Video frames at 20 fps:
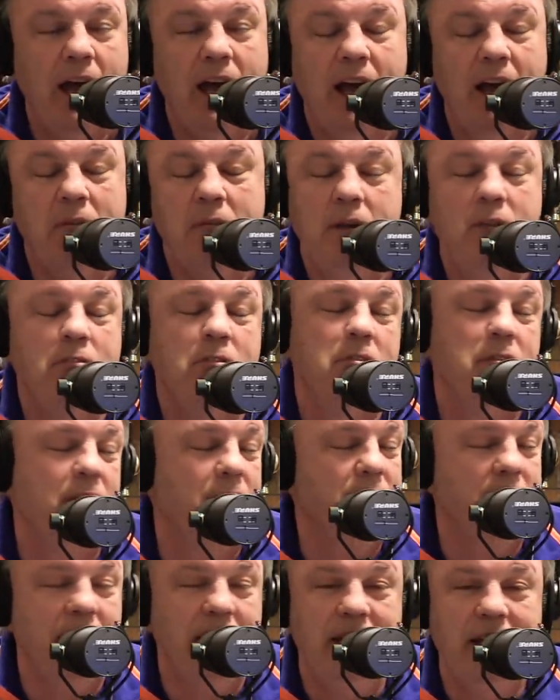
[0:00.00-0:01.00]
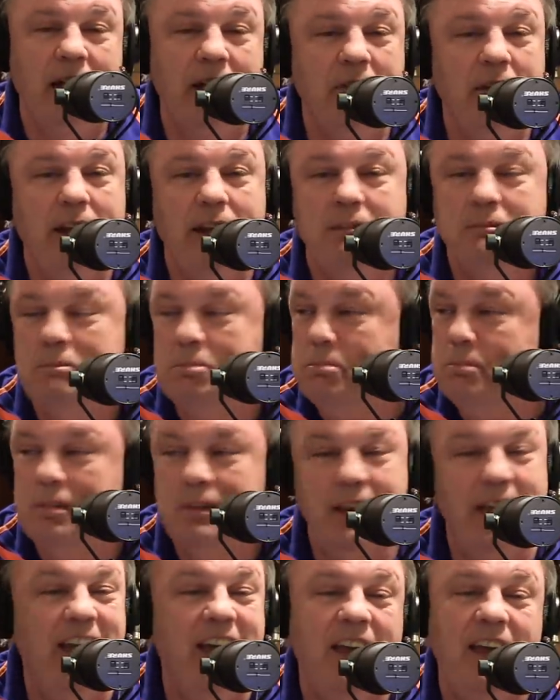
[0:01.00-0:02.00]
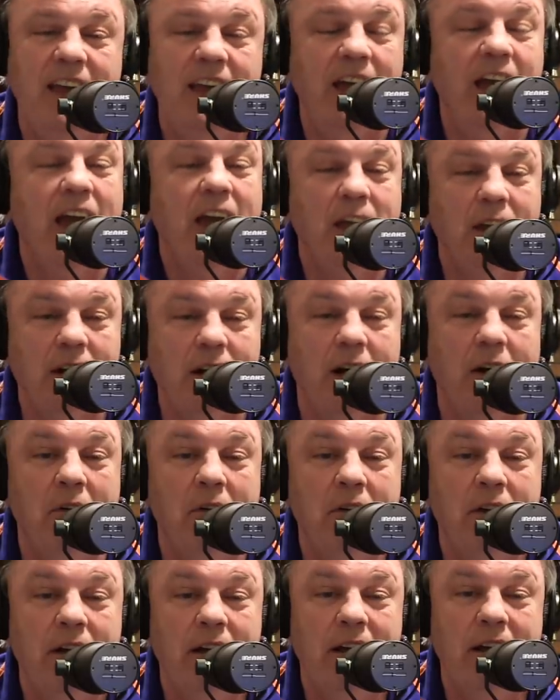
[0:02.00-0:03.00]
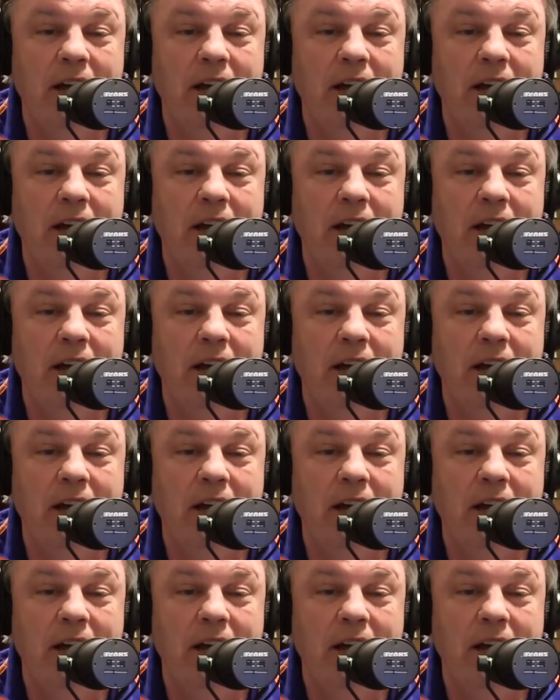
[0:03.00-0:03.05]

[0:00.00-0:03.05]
I mean, really. I mean, you know?